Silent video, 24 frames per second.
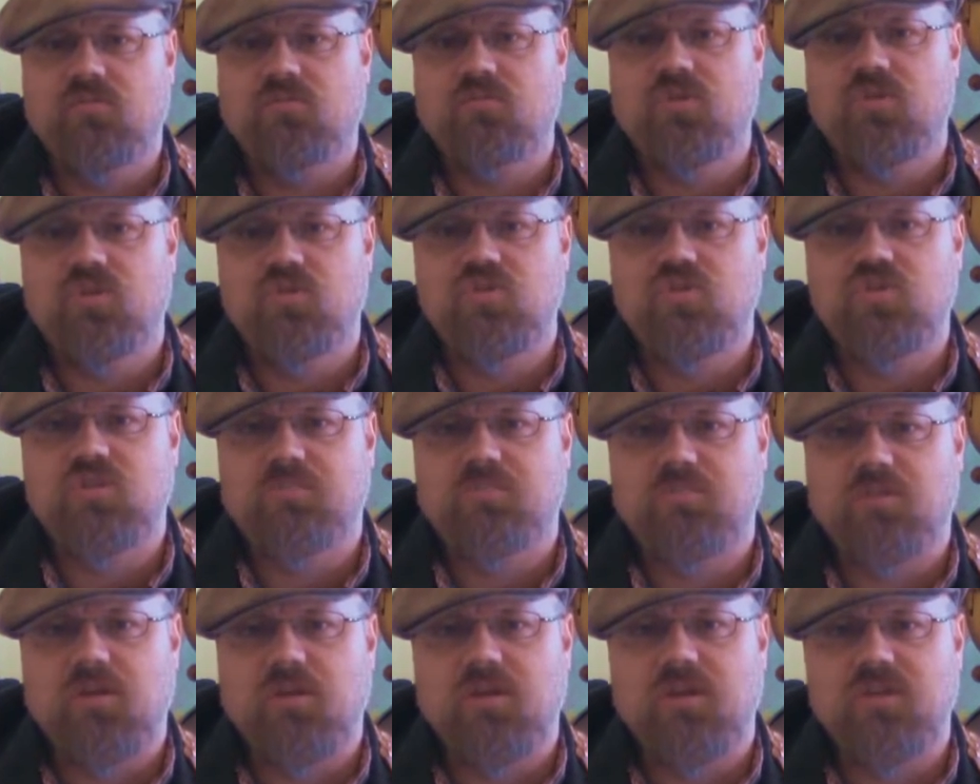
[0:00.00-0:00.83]
used to
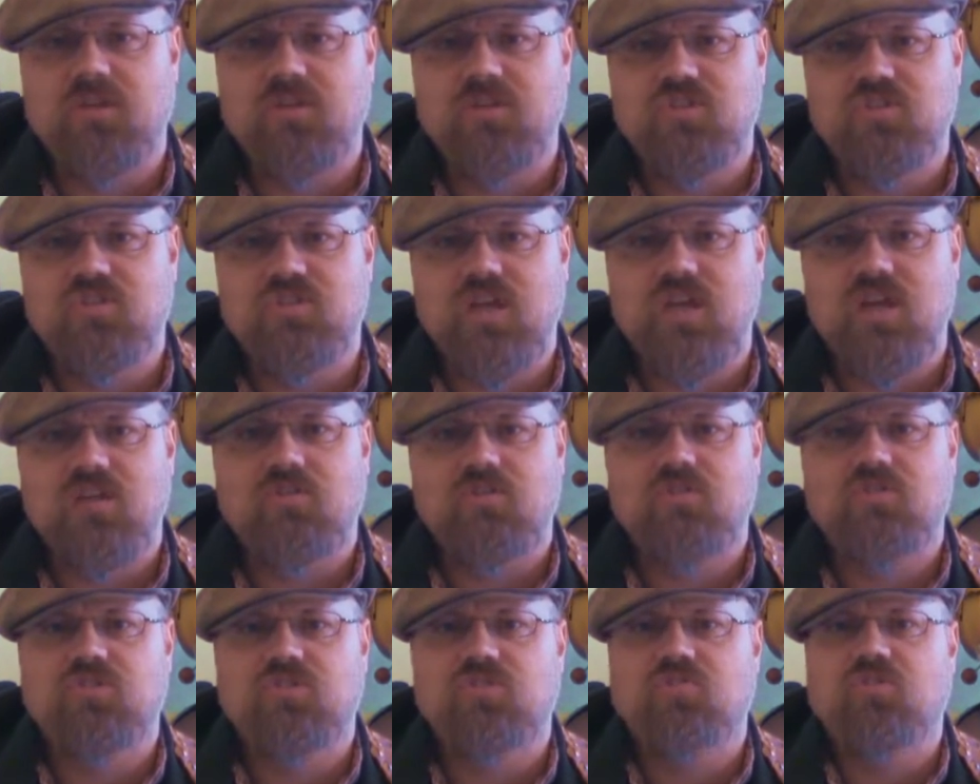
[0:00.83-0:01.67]
playing in
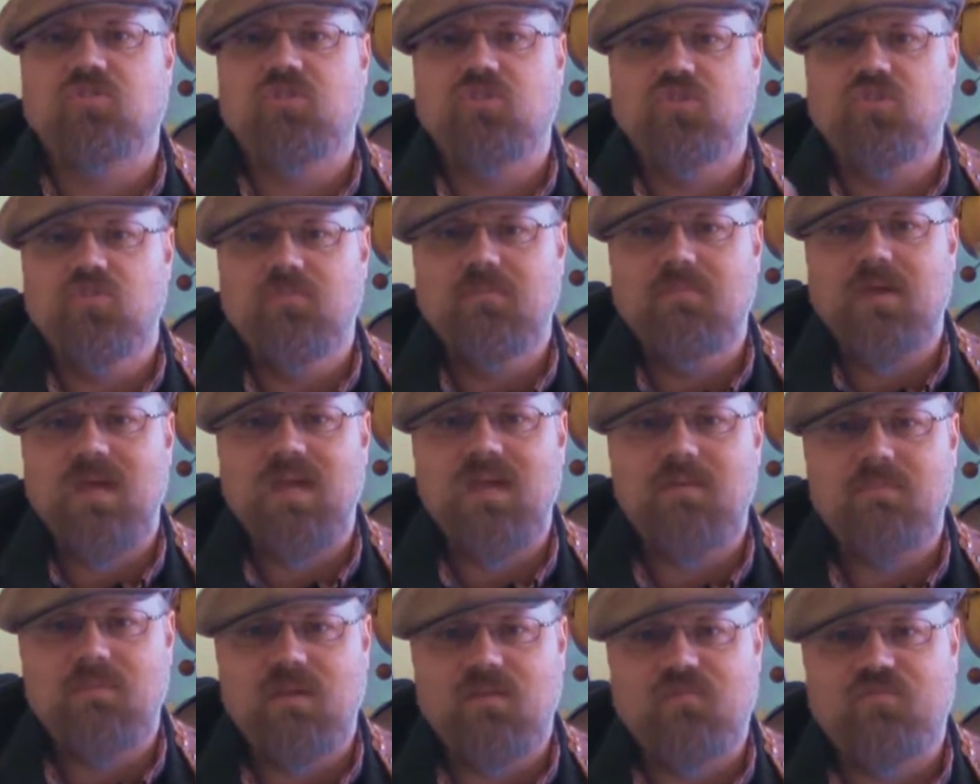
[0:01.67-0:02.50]
standard tuning, you
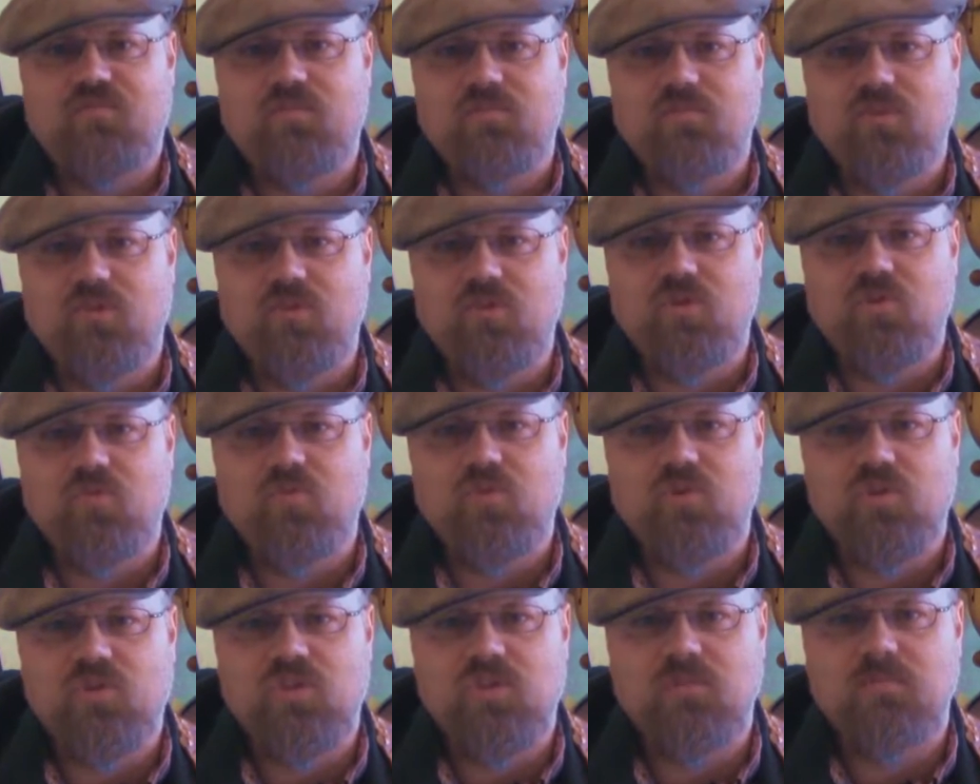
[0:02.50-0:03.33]
may be familiar
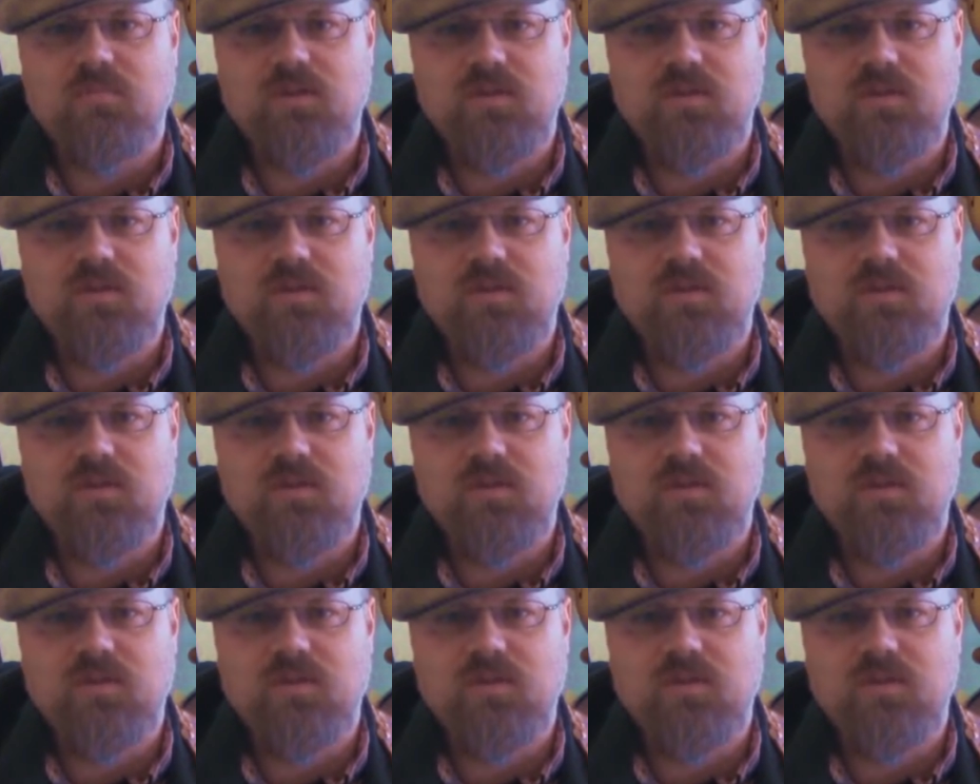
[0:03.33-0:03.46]
with the